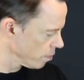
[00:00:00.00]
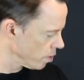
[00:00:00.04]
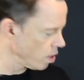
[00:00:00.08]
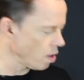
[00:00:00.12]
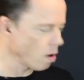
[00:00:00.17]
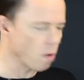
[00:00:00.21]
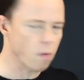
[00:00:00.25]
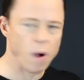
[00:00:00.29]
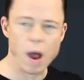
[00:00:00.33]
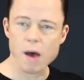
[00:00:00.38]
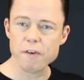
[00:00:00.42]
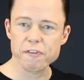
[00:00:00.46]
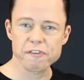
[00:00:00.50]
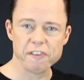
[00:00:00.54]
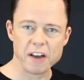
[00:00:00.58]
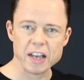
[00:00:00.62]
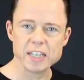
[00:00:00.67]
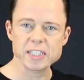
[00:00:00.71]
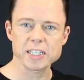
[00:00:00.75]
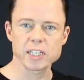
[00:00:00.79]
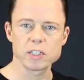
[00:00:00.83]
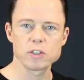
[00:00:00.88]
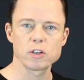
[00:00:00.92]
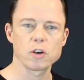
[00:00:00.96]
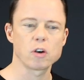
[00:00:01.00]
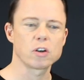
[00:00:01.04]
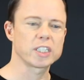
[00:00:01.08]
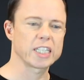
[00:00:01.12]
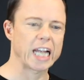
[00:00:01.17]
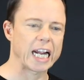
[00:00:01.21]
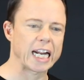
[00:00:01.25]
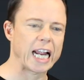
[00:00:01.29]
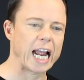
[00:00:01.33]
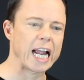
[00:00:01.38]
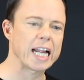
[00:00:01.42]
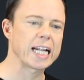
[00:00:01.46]
You know, how fast can you
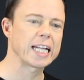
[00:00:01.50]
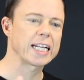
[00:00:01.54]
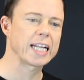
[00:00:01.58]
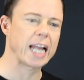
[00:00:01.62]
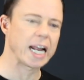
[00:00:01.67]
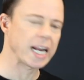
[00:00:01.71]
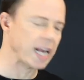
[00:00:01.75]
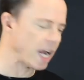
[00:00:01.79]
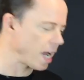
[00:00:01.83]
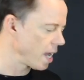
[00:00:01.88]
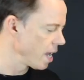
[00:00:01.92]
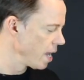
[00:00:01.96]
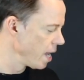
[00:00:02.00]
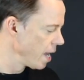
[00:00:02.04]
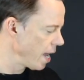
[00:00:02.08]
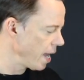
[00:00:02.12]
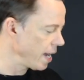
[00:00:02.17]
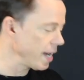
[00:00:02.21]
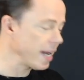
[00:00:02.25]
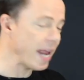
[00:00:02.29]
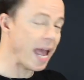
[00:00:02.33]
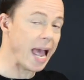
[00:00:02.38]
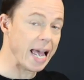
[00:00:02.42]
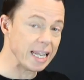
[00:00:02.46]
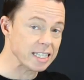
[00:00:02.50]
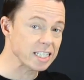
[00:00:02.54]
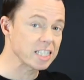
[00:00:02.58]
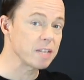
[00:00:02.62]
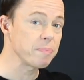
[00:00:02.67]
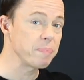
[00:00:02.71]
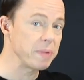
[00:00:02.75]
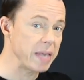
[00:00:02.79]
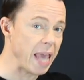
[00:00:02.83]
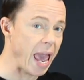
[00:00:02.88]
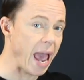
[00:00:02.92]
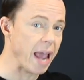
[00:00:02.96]
gaga gaga? And it has to
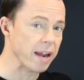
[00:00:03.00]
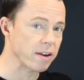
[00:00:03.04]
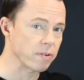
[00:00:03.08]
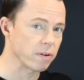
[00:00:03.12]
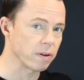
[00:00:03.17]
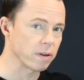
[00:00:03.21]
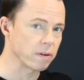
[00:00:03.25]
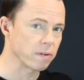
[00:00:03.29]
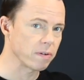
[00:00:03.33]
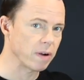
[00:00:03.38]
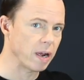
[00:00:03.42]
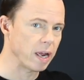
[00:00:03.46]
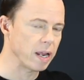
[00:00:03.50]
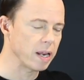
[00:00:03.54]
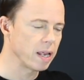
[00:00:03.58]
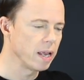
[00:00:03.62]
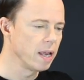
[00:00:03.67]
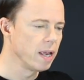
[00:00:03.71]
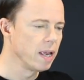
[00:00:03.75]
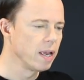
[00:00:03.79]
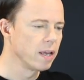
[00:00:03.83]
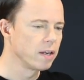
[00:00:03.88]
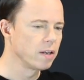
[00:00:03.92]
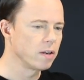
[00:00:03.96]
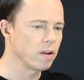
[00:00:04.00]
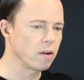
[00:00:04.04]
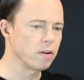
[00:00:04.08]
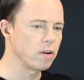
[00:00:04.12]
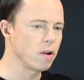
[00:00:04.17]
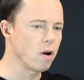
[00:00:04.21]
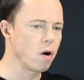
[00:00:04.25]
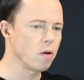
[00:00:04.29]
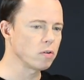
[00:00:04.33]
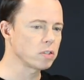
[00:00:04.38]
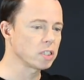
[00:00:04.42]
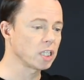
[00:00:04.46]
be accurate, right? No,
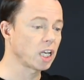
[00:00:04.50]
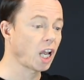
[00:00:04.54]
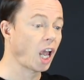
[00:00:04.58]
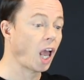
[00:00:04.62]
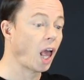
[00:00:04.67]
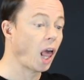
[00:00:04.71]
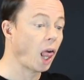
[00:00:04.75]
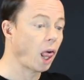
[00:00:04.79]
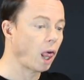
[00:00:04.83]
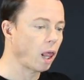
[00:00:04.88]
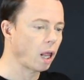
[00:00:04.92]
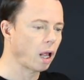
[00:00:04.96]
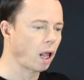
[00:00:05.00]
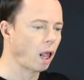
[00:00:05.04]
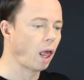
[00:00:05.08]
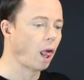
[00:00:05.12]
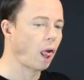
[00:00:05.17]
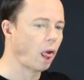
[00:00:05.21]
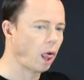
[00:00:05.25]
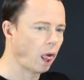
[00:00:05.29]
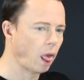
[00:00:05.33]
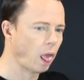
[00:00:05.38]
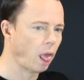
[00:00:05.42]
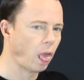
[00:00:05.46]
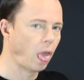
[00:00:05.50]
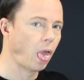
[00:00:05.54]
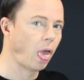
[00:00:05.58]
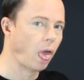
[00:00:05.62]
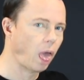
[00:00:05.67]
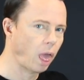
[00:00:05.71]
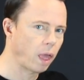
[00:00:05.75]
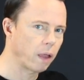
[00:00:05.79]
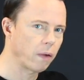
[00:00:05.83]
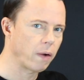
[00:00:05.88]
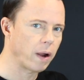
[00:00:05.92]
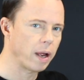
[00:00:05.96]
no,
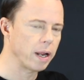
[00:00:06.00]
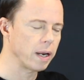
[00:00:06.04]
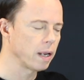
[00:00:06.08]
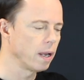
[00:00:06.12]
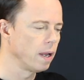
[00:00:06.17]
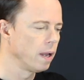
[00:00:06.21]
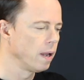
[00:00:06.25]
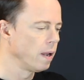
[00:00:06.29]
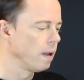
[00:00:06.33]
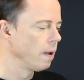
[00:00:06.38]
right?